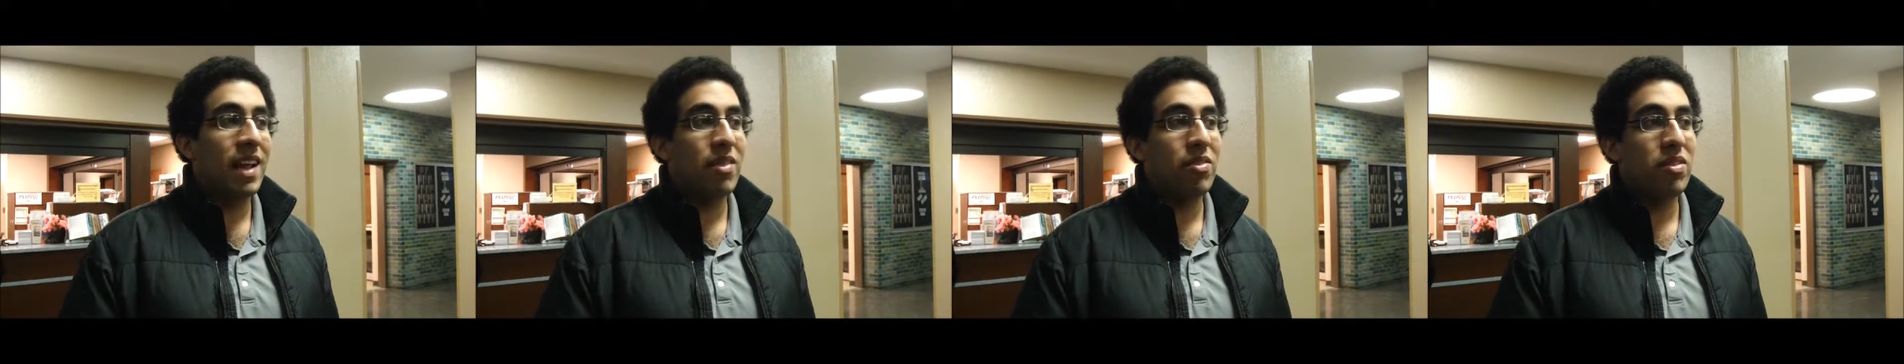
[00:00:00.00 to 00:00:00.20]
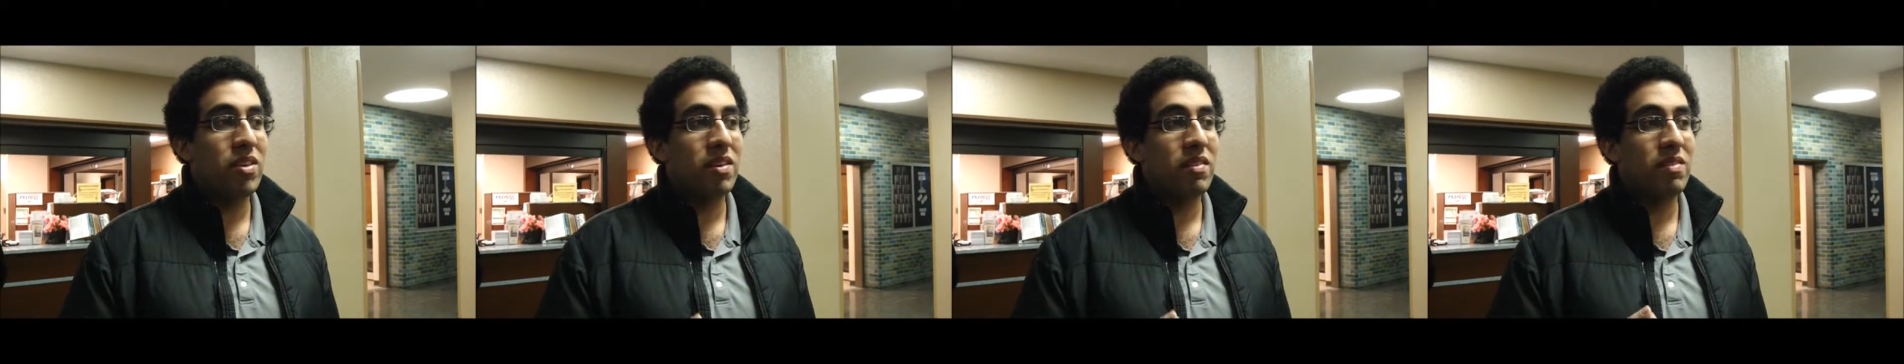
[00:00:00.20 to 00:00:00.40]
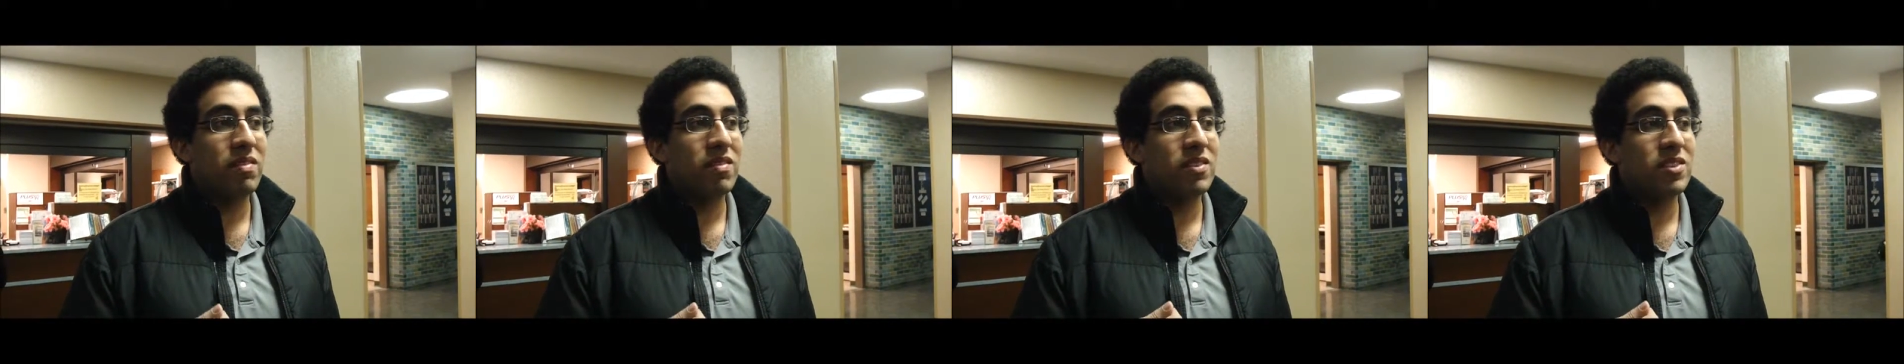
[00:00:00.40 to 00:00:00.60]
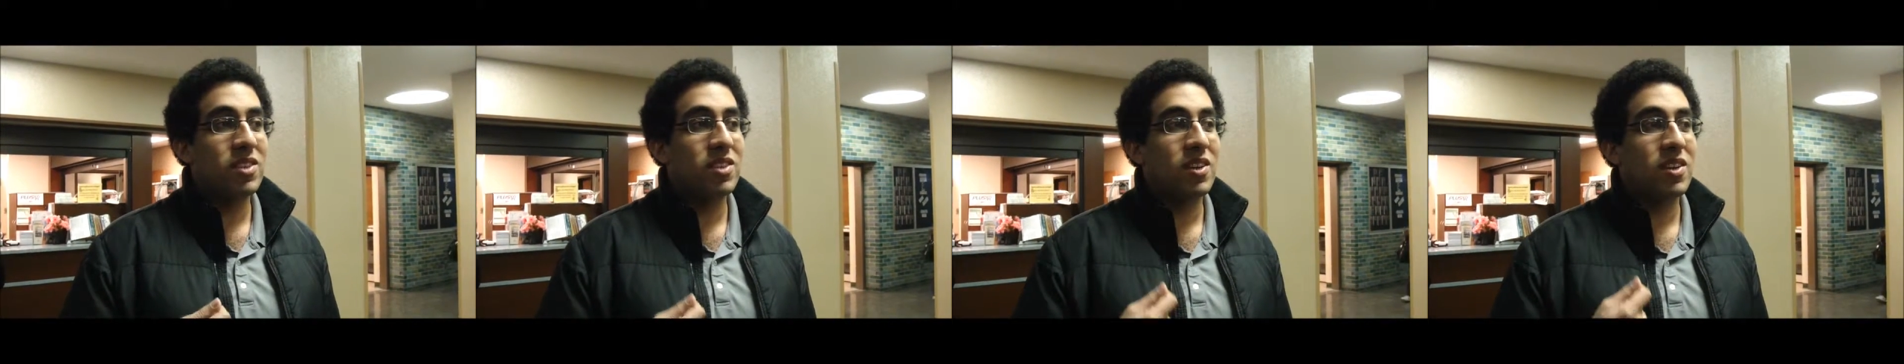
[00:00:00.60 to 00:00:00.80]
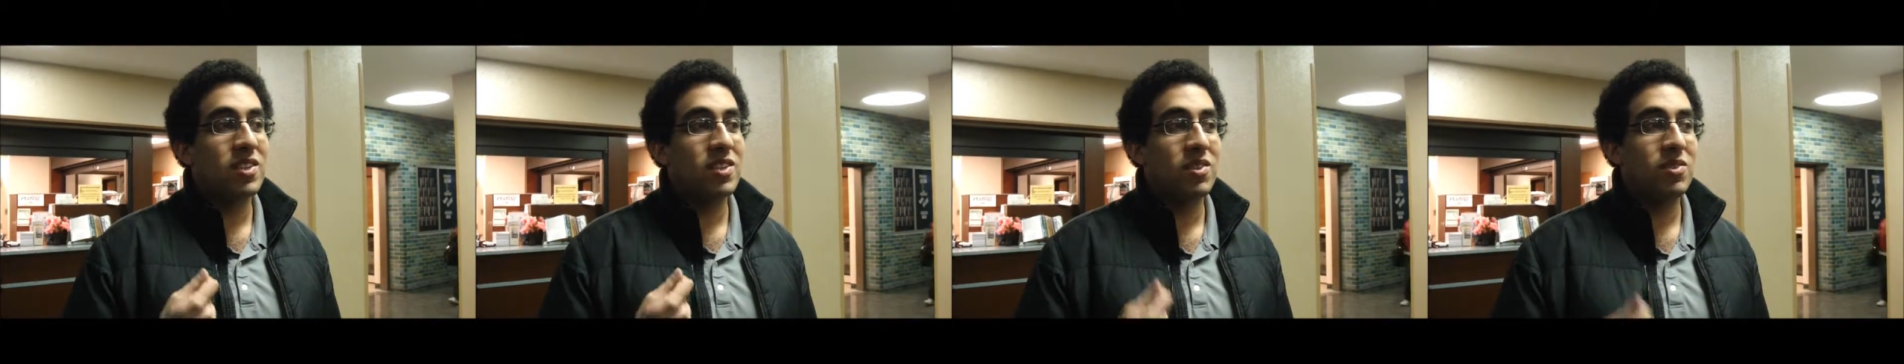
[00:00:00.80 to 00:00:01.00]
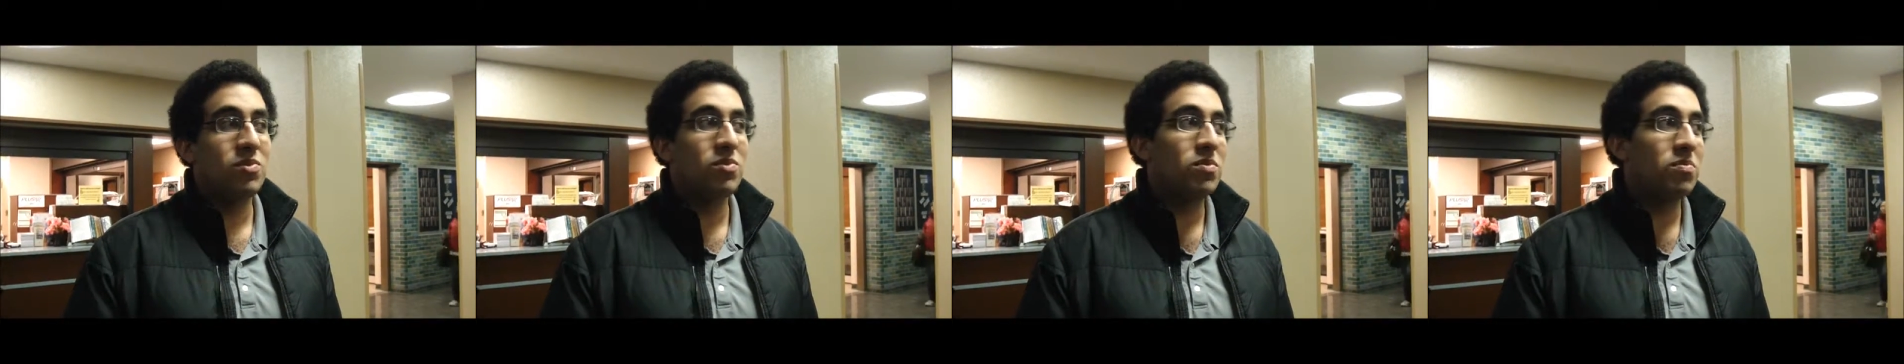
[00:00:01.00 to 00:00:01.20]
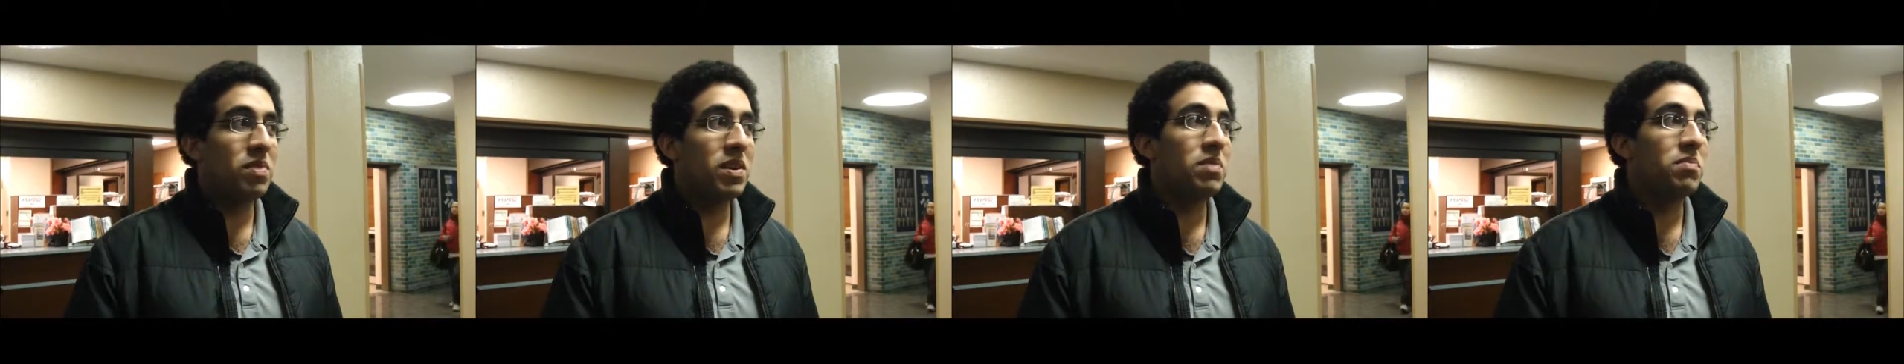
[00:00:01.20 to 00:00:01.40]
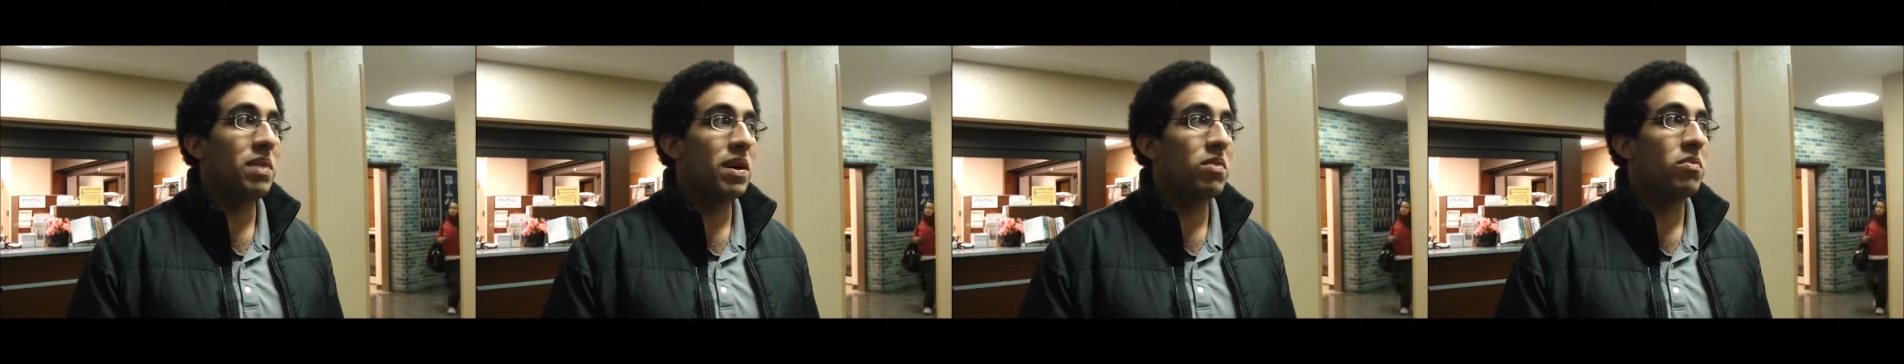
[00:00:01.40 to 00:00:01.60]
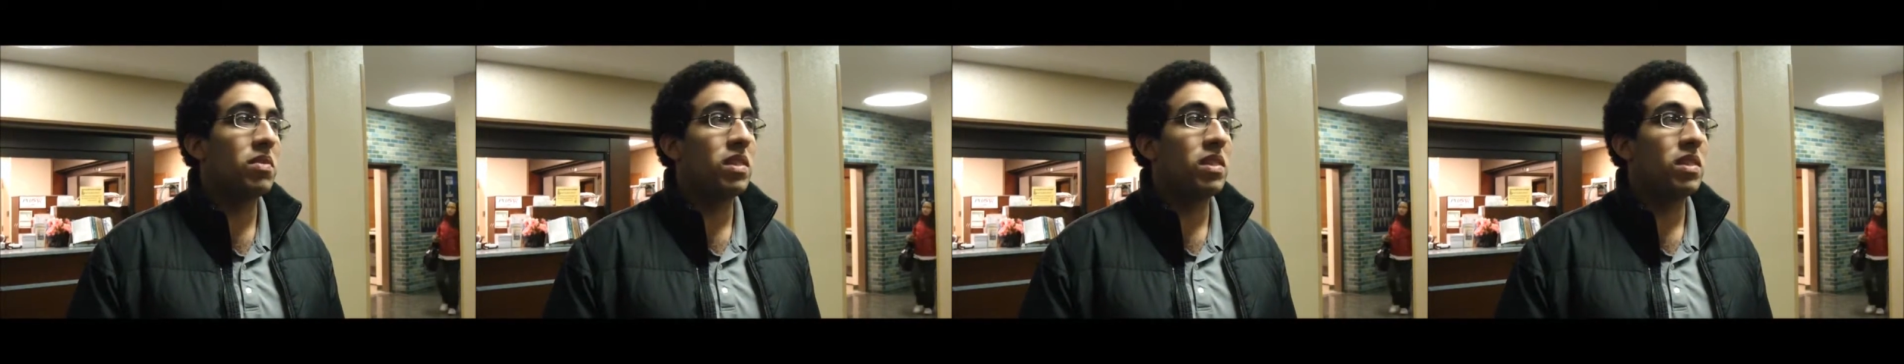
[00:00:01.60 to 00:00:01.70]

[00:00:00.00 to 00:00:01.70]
I think the sauces would be met